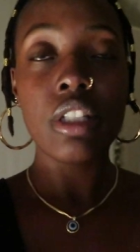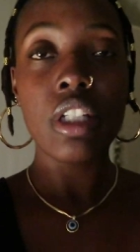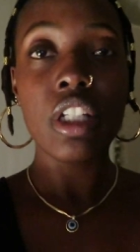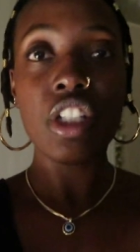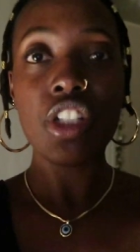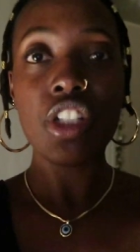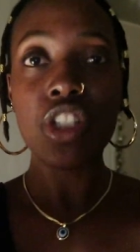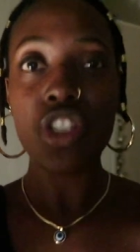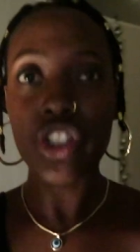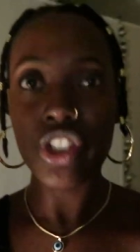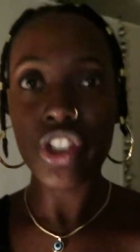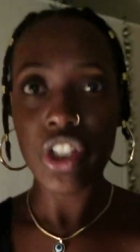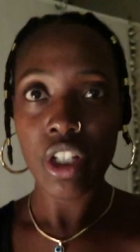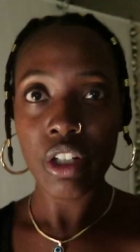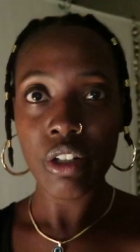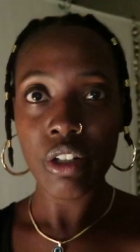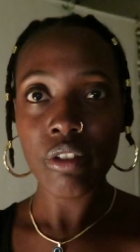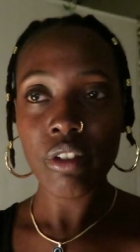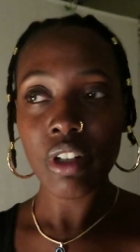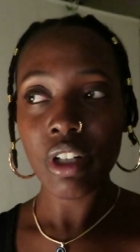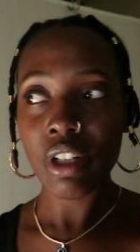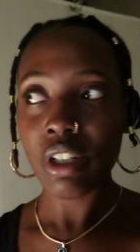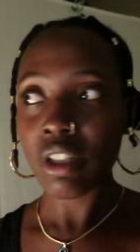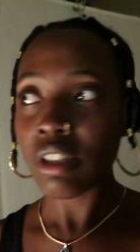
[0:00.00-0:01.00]
in
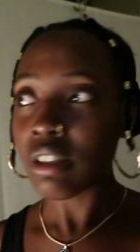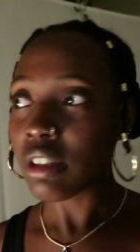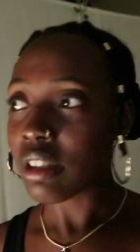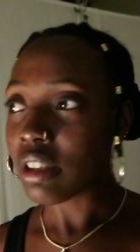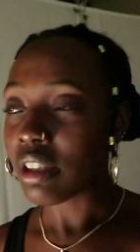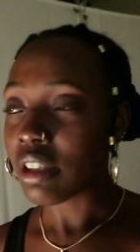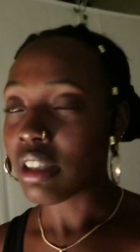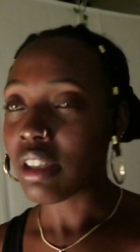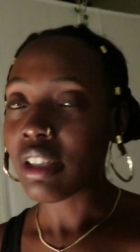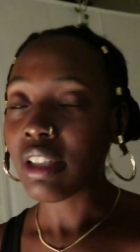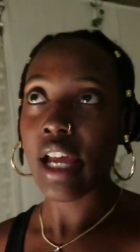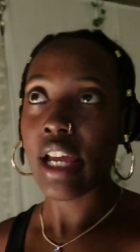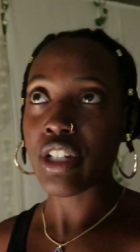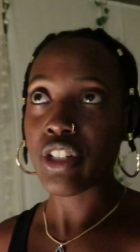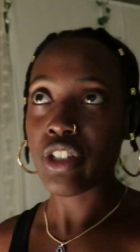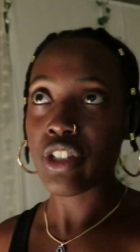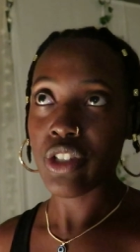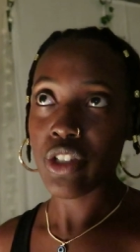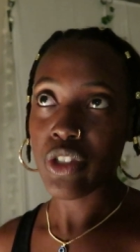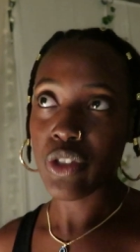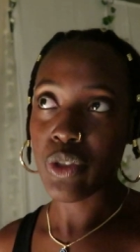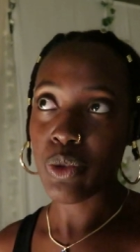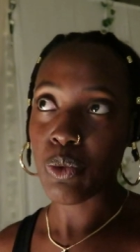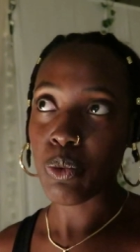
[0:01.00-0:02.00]
general, I
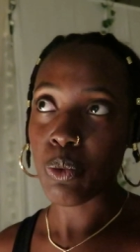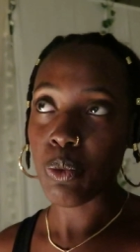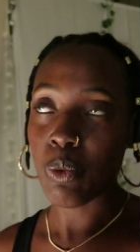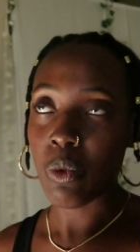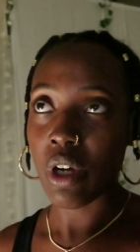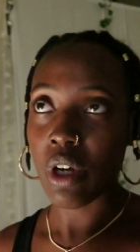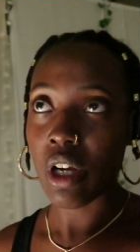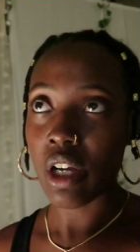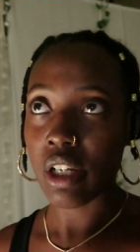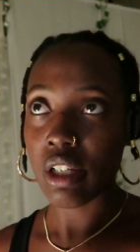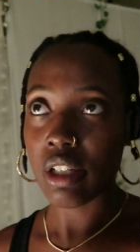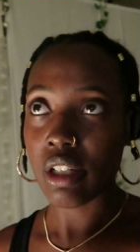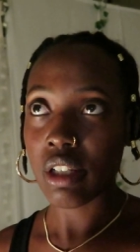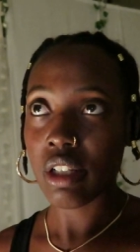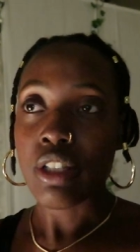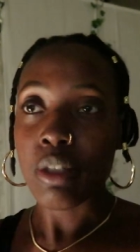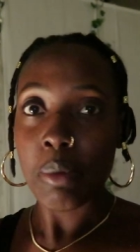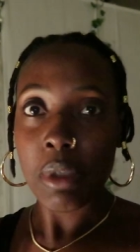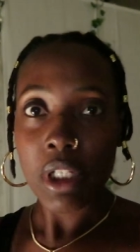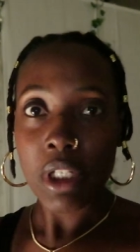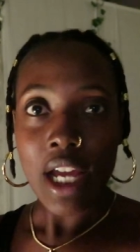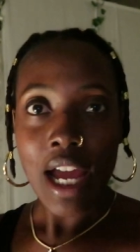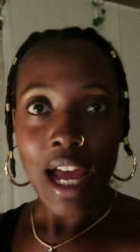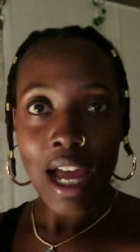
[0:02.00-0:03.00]
just want
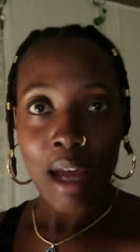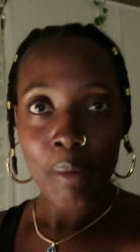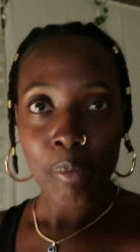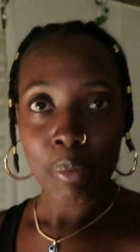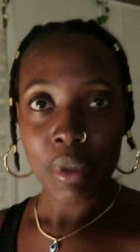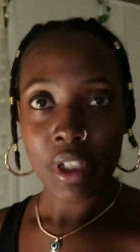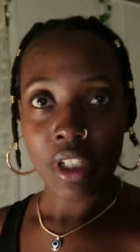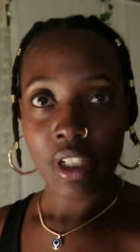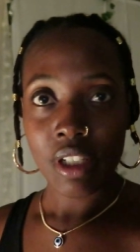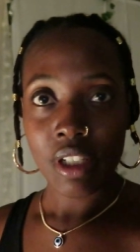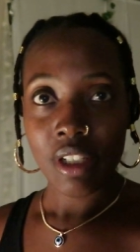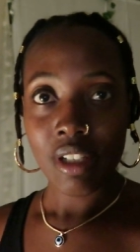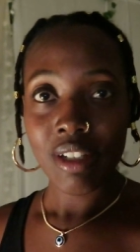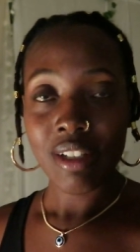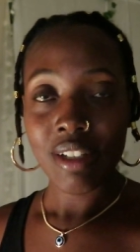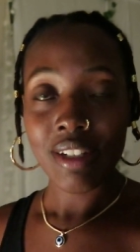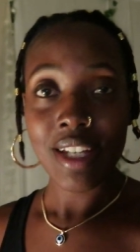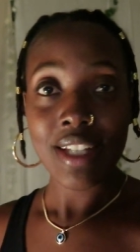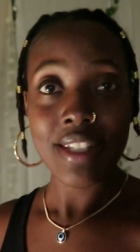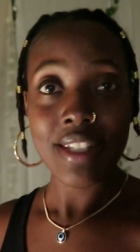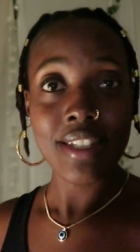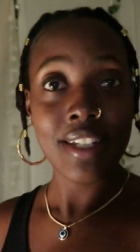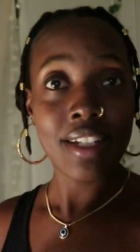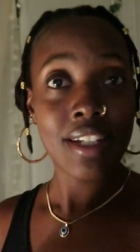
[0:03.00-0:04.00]
to be happy.
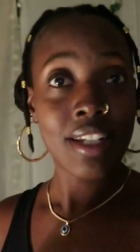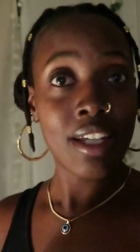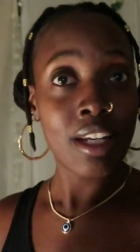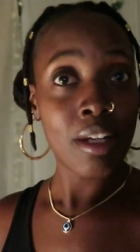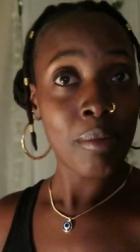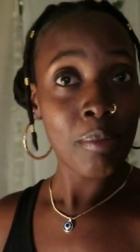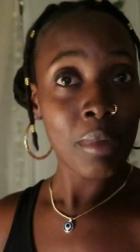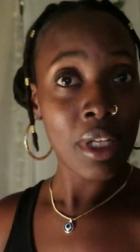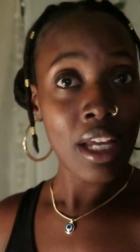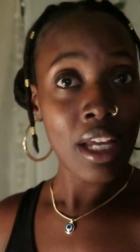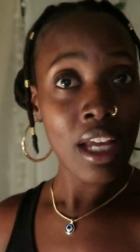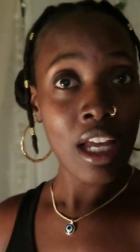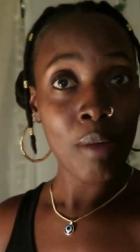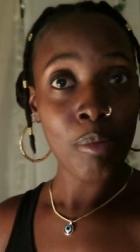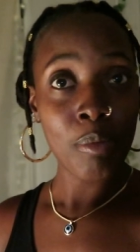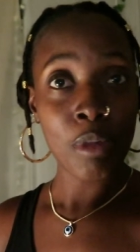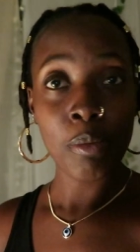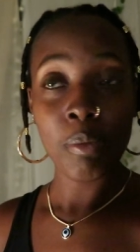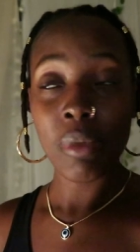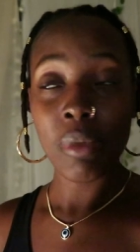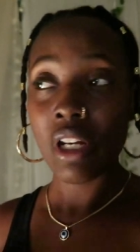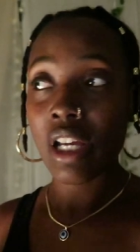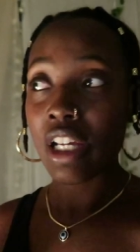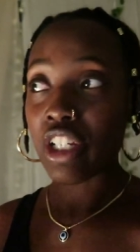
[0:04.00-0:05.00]
Not saying that I'm not
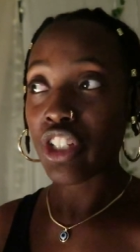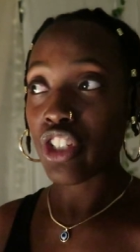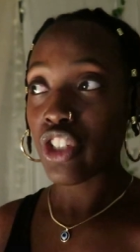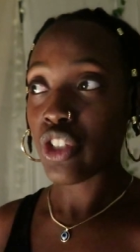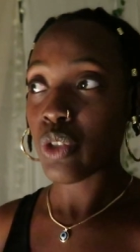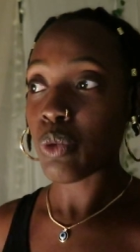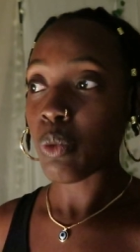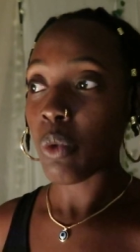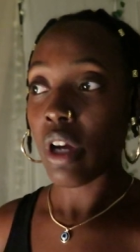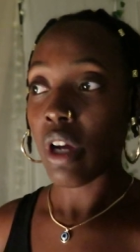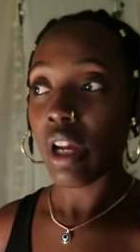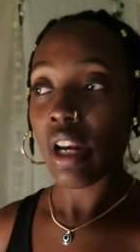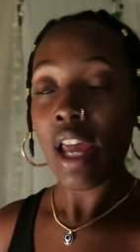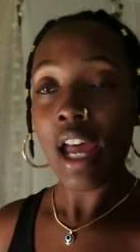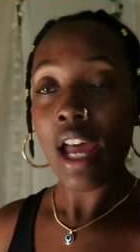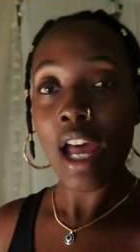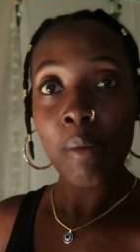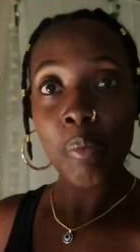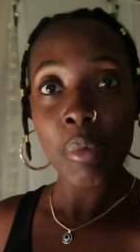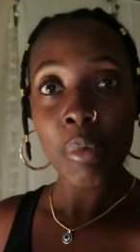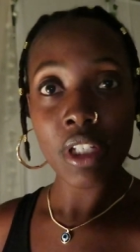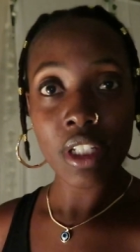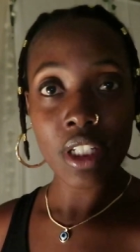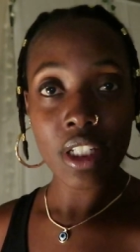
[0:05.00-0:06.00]
happy, but I just want
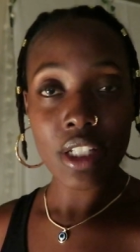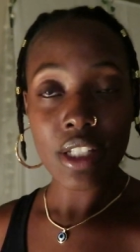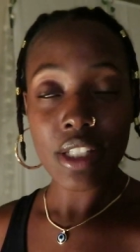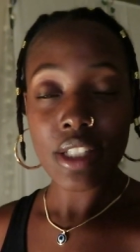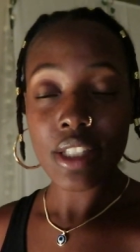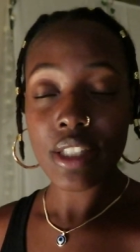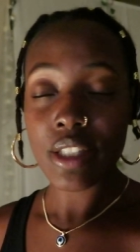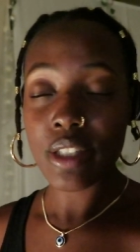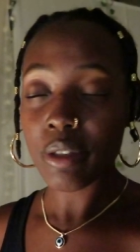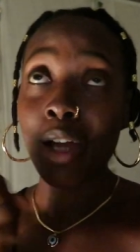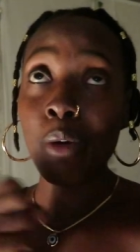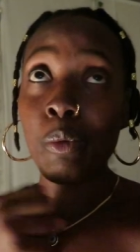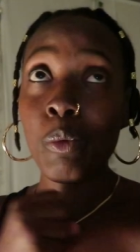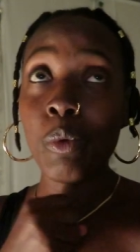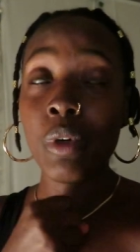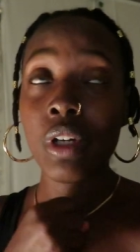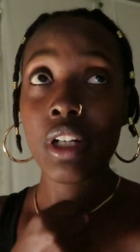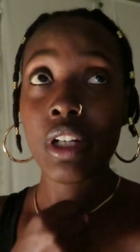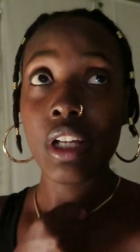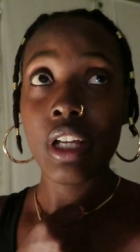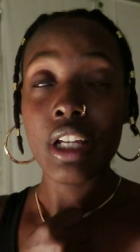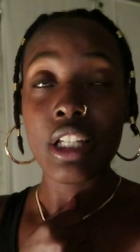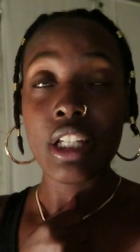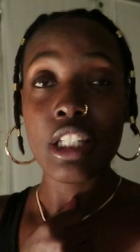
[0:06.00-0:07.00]
happiness. I
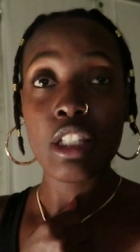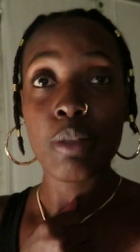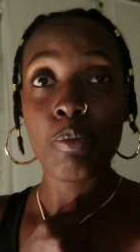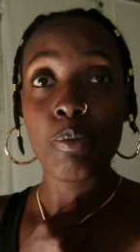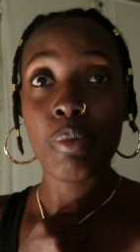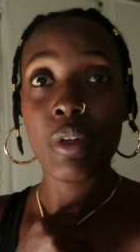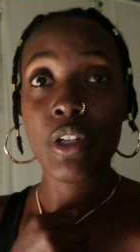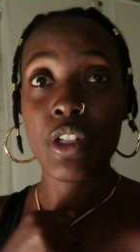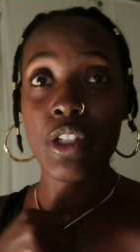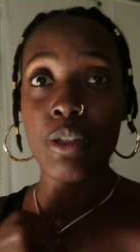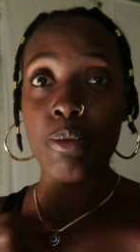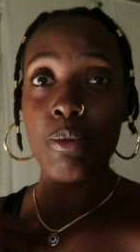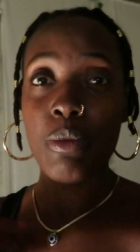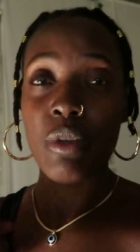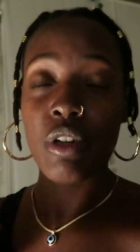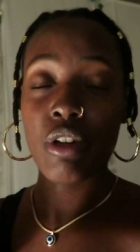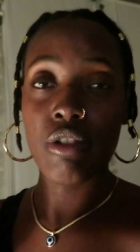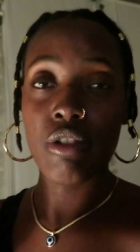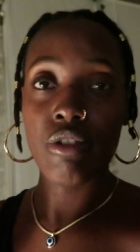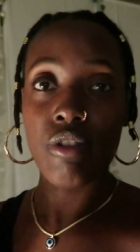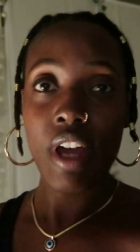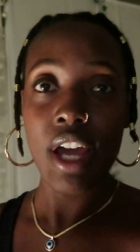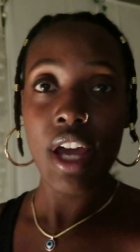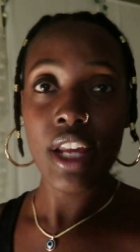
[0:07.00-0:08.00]
want to express more
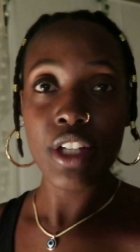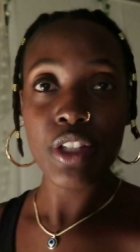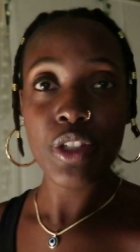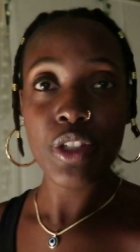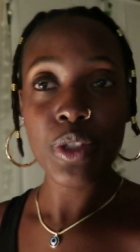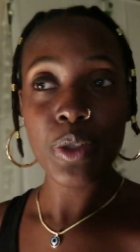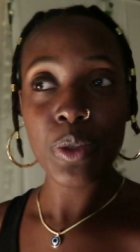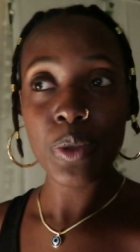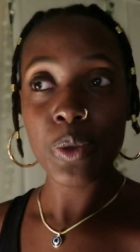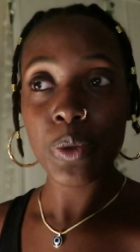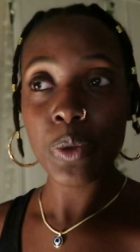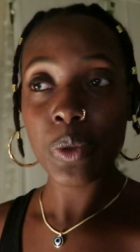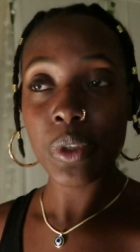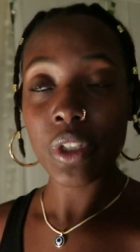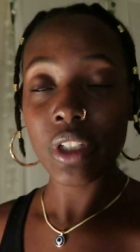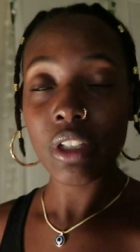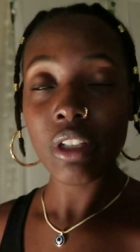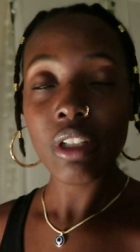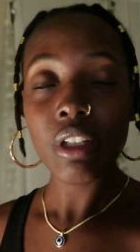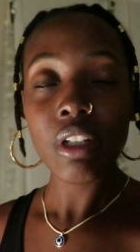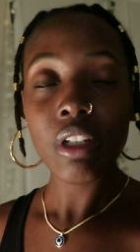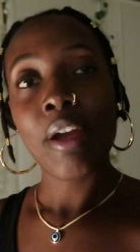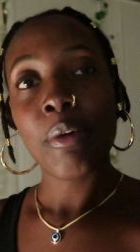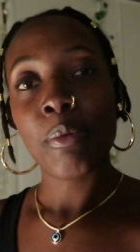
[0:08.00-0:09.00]

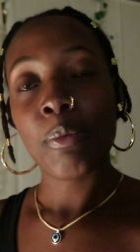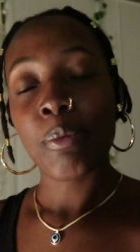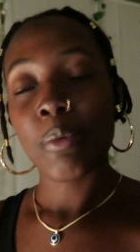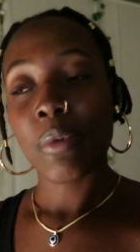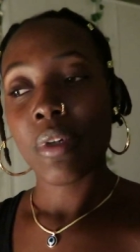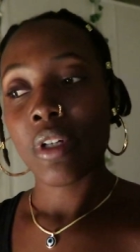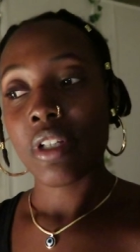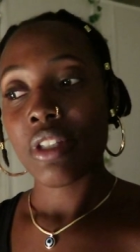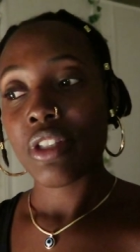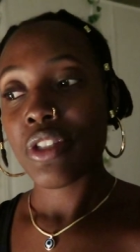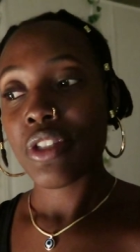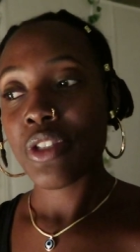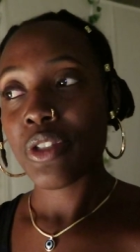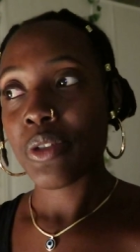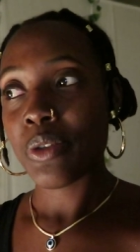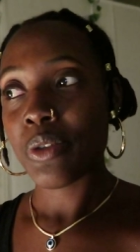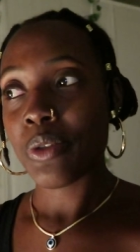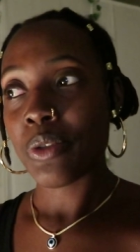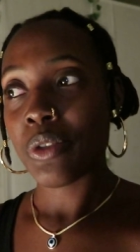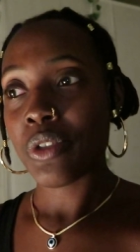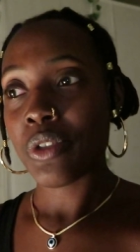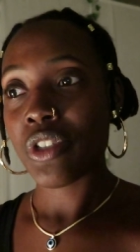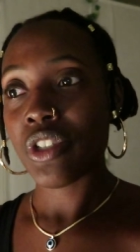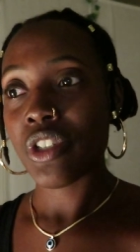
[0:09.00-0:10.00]
gratitude. I want
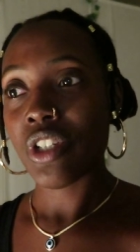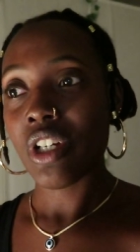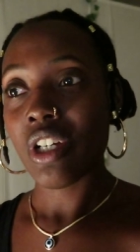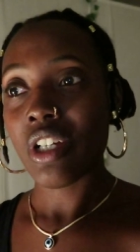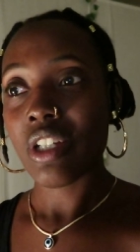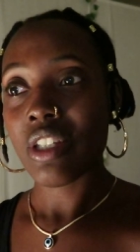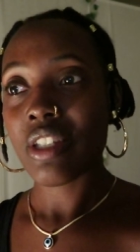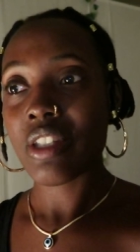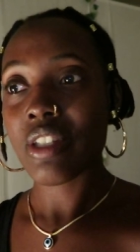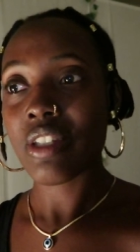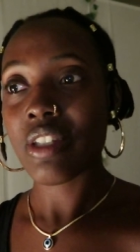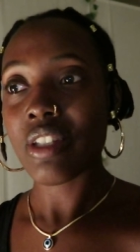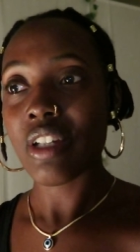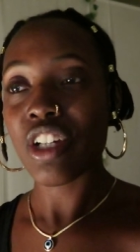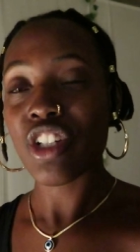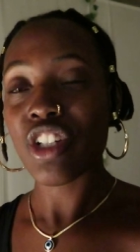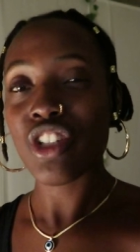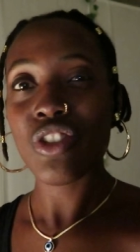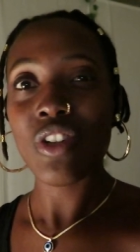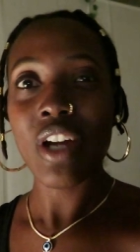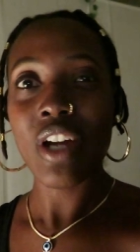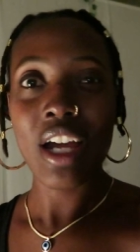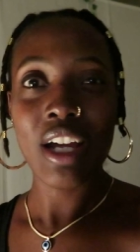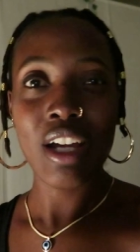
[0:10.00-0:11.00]
to just
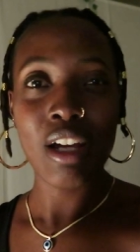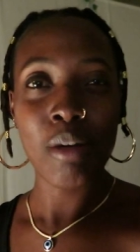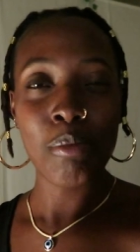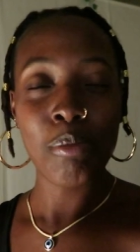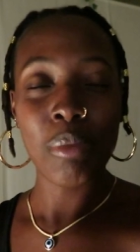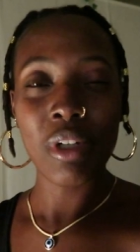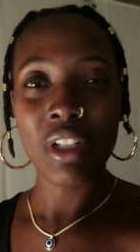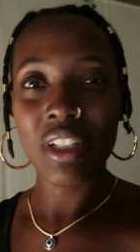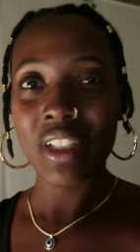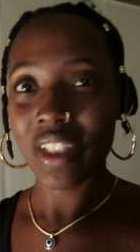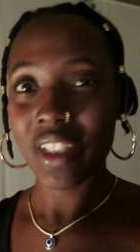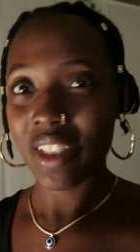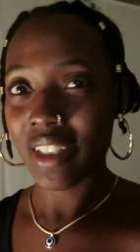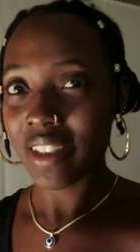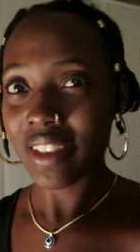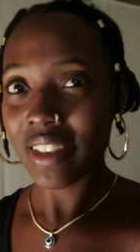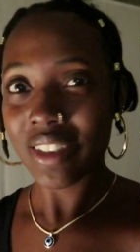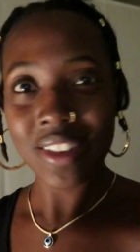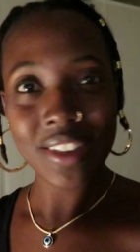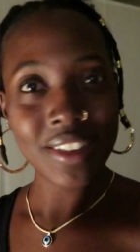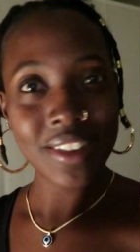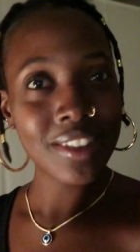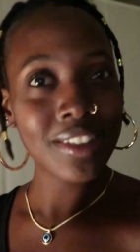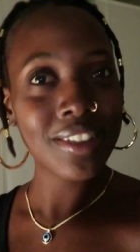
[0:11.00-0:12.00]
attract
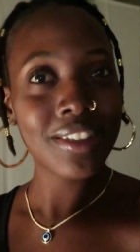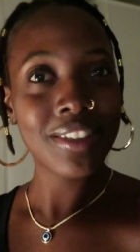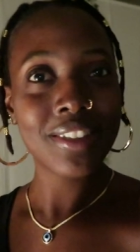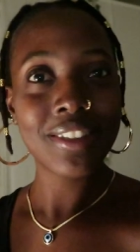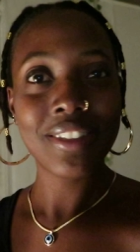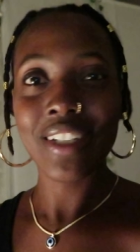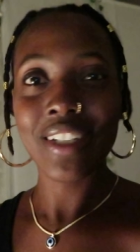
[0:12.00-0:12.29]
abundance.